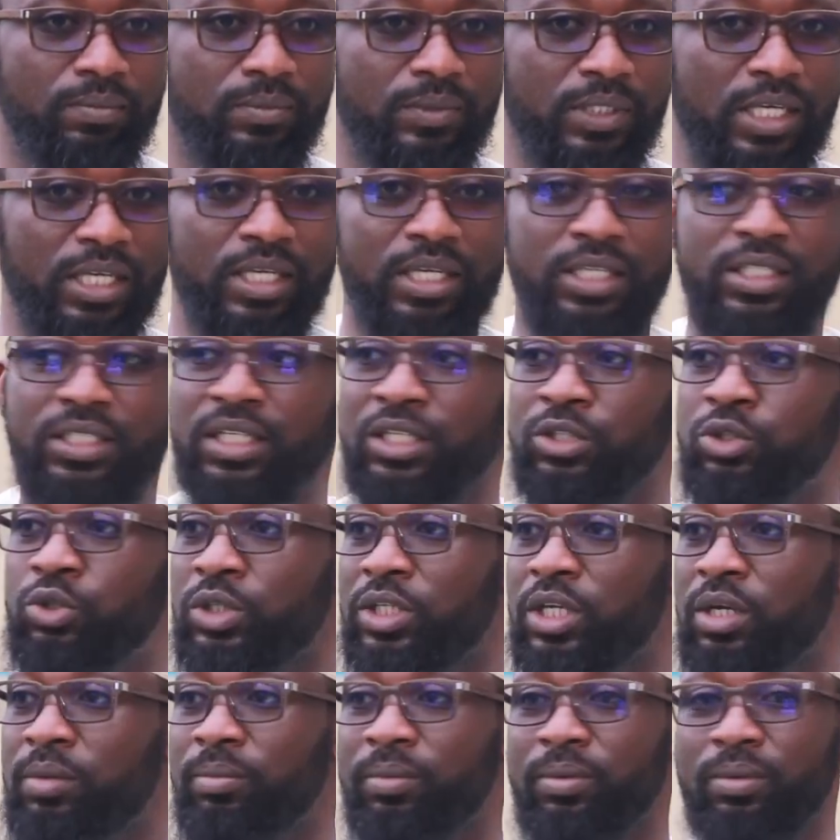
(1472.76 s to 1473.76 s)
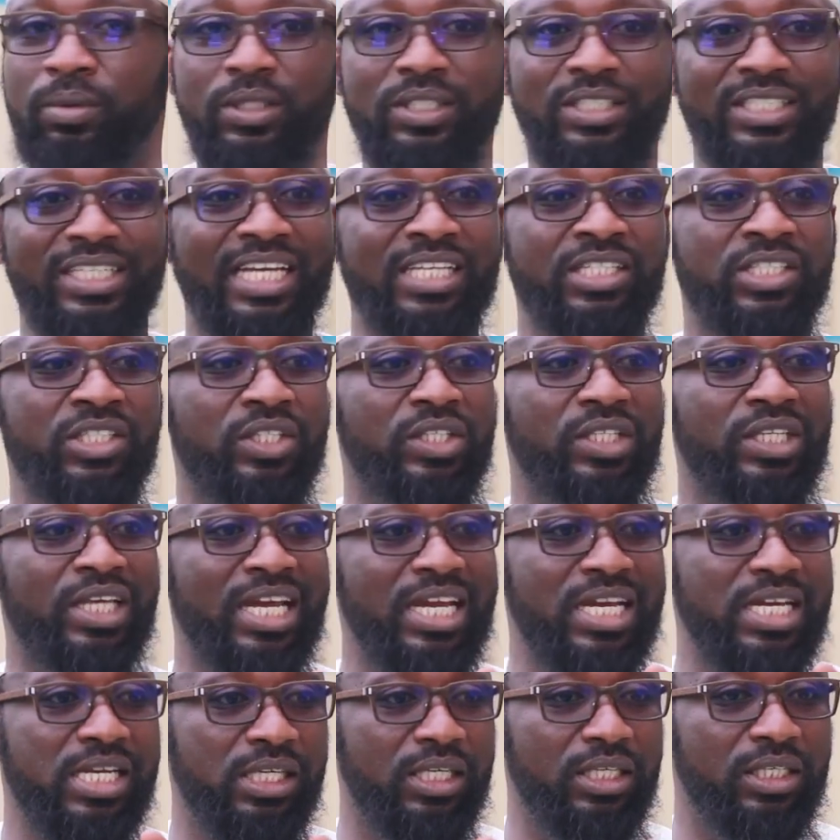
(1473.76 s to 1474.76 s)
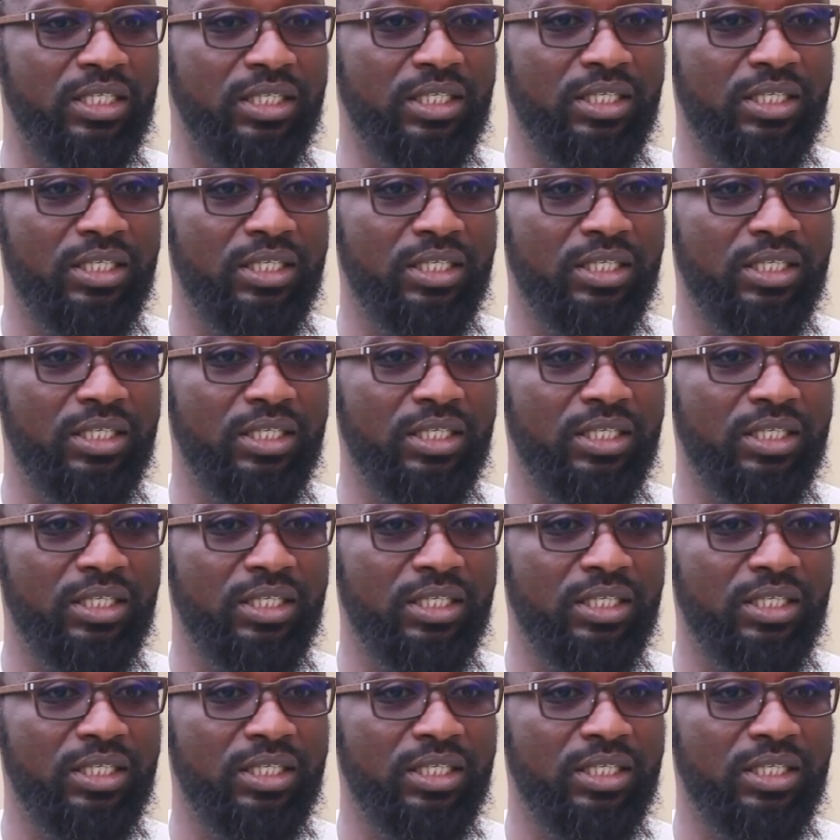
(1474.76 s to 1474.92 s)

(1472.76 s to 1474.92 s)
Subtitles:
And they say to them, test ye